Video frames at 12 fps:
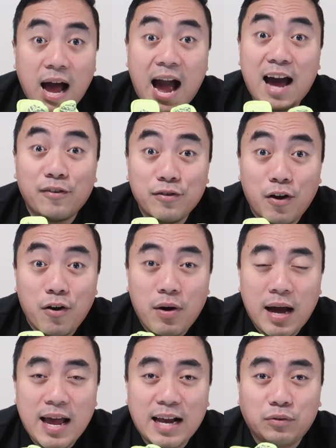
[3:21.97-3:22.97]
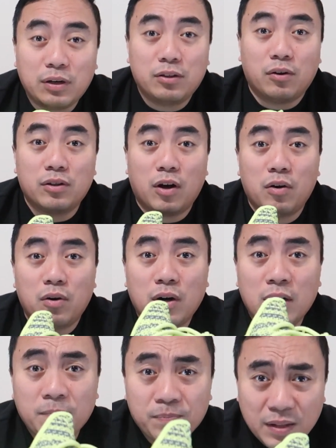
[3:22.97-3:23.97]
I don't know. I actually don't know
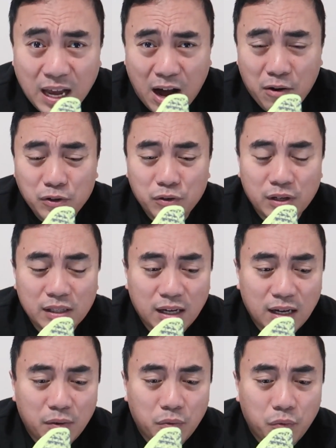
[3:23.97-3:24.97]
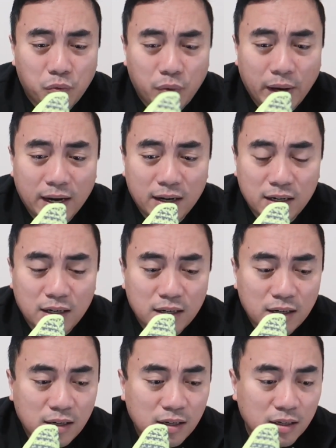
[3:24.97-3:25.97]
how you're gonna wear
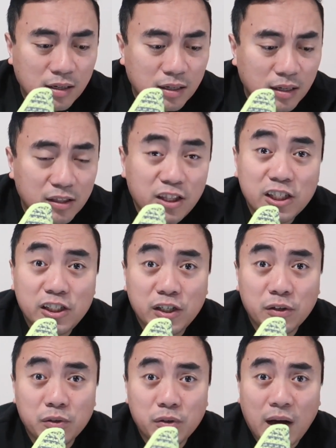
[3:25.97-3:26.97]
this shoe.